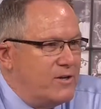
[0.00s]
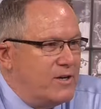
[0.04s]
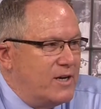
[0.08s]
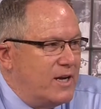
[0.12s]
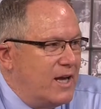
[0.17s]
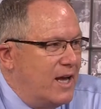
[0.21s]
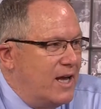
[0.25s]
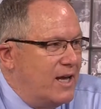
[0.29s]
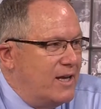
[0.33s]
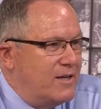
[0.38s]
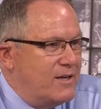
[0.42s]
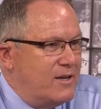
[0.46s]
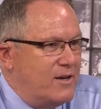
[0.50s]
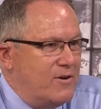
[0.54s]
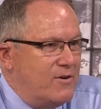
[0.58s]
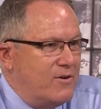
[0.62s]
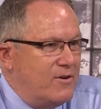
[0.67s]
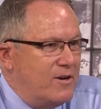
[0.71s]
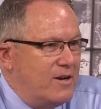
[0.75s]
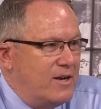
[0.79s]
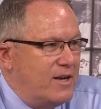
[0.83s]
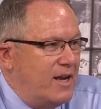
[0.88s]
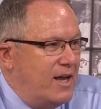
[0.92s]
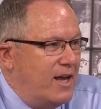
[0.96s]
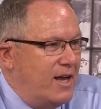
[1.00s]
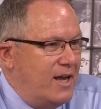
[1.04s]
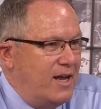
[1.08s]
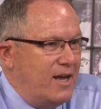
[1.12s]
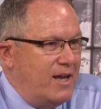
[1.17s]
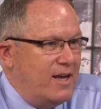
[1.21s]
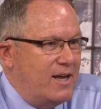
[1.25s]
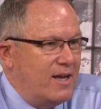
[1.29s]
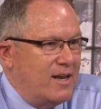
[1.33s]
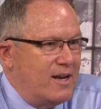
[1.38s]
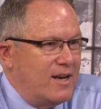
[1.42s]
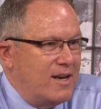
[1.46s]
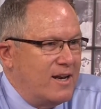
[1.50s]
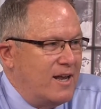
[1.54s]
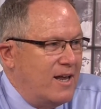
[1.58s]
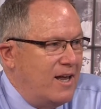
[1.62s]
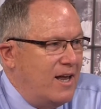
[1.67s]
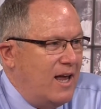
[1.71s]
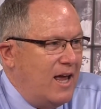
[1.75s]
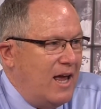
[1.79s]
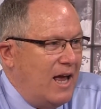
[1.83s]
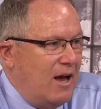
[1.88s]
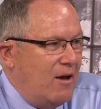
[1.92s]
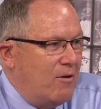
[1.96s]
you guys here today and
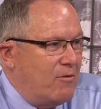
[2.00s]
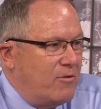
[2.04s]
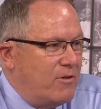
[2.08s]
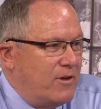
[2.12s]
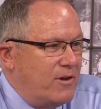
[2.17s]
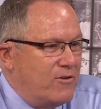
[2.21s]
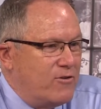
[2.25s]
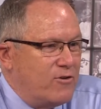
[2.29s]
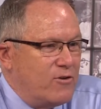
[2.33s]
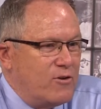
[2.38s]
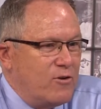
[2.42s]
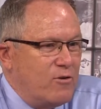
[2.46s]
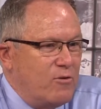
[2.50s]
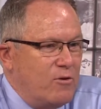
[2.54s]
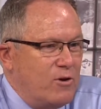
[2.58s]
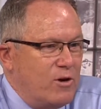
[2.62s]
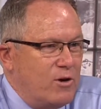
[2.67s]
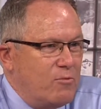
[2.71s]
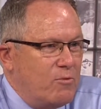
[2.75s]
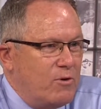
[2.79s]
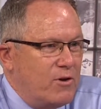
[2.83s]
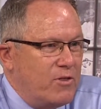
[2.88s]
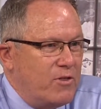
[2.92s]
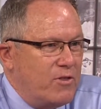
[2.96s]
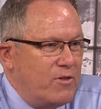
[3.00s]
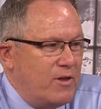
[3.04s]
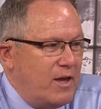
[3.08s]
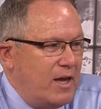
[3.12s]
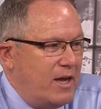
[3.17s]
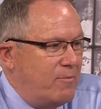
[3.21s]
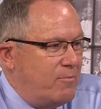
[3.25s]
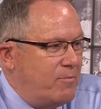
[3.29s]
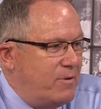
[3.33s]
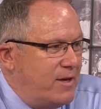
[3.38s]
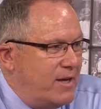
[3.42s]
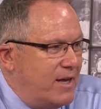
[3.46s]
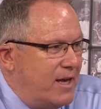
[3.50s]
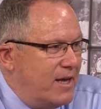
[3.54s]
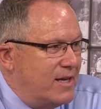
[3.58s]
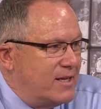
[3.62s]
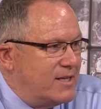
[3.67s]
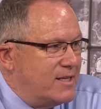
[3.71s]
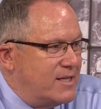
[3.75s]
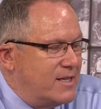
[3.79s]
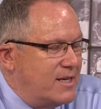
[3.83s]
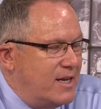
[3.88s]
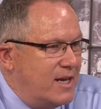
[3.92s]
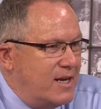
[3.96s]
how things are going with
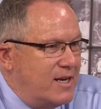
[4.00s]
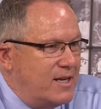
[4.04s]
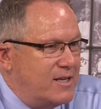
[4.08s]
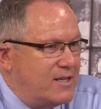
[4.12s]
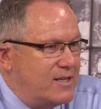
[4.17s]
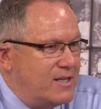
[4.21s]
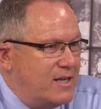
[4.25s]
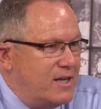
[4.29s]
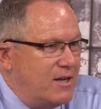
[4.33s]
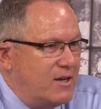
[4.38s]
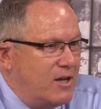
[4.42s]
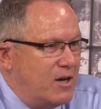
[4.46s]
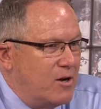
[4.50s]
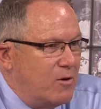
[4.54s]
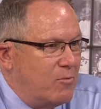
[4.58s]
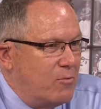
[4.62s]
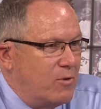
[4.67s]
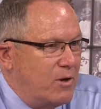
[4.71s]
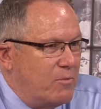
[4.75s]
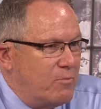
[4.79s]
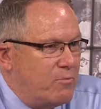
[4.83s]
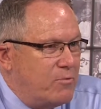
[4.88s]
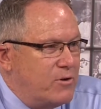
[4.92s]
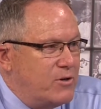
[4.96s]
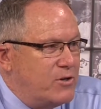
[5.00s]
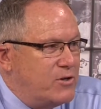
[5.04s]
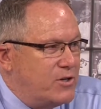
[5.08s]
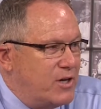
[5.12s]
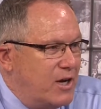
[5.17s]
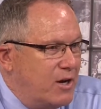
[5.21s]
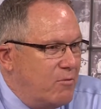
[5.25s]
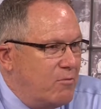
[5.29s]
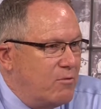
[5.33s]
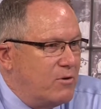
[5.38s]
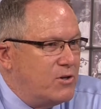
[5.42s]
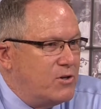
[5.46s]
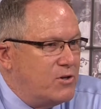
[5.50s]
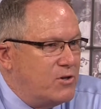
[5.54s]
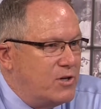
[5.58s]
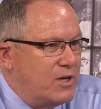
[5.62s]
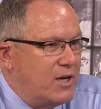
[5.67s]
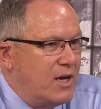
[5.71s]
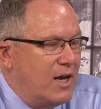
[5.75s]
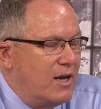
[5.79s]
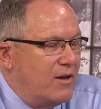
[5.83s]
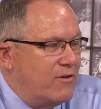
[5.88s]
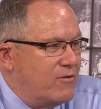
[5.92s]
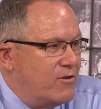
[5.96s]
APS and NEC. You know, we appreciate what you
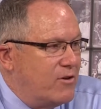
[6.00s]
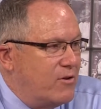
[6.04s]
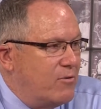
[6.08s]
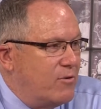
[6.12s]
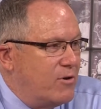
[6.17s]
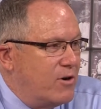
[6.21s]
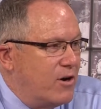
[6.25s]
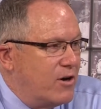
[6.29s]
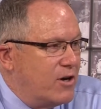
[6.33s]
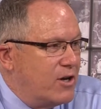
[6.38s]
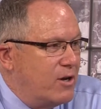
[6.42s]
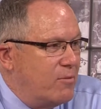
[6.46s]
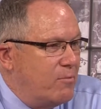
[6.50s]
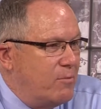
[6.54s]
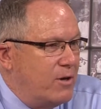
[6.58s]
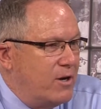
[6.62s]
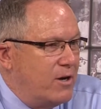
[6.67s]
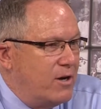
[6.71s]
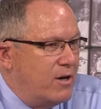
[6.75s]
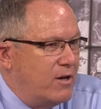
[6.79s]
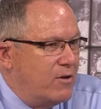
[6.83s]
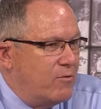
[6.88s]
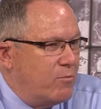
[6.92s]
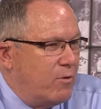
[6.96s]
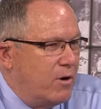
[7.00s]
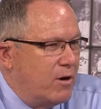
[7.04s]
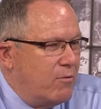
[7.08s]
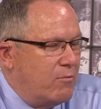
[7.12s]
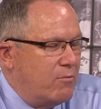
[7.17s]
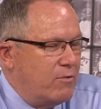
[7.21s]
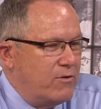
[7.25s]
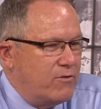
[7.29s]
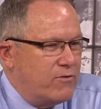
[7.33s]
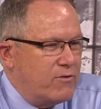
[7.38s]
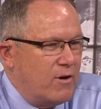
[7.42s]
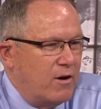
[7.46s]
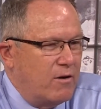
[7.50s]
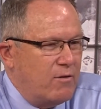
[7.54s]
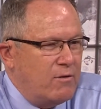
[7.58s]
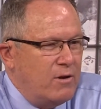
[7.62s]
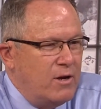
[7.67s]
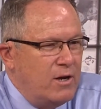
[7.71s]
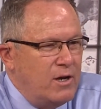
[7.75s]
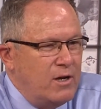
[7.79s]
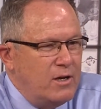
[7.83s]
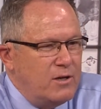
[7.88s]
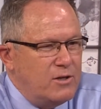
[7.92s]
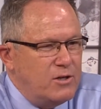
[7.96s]
guys do in our communities. Why don't we start?
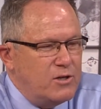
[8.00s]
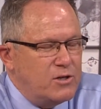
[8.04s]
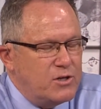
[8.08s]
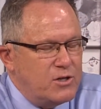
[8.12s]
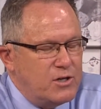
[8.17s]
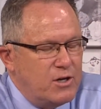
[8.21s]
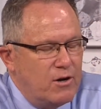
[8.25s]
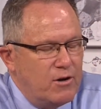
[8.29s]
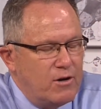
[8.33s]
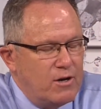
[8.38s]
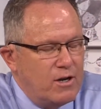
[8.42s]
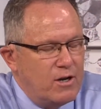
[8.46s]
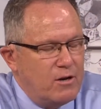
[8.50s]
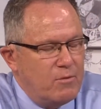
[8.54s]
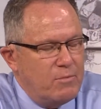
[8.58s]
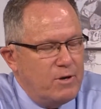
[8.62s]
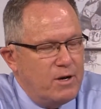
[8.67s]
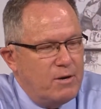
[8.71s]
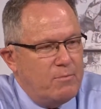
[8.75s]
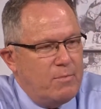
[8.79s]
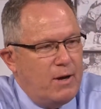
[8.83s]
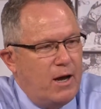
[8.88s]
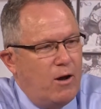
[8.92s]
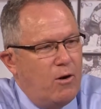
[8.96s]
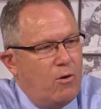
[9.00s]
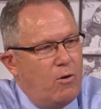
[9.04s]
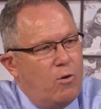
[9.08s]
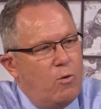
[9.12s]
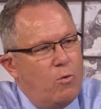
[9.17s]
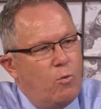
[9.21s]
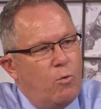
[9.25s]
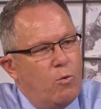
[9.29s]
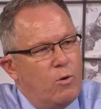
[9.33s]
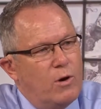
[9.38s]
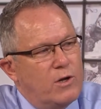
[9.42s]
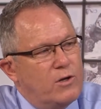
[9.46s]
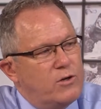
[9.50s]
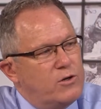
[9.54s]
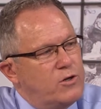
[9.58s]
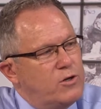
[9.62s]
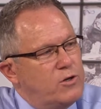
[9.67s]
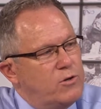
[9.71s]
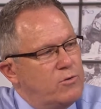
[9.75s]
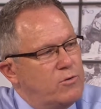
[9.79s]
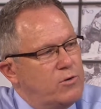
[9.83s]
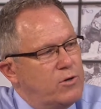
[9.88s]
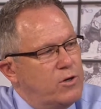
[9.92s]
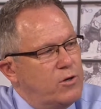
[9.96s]
Just share a little bit about what
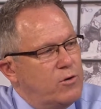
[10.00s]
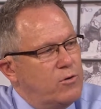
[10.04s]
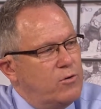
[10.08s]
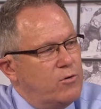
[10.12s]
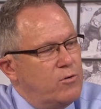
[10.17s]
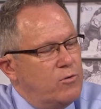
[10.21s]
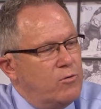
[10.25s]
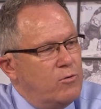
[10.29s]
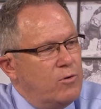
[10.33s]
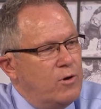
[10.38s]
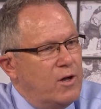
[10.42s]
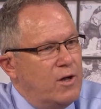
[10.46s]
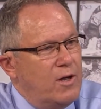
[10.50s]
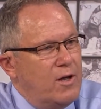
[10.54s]
you do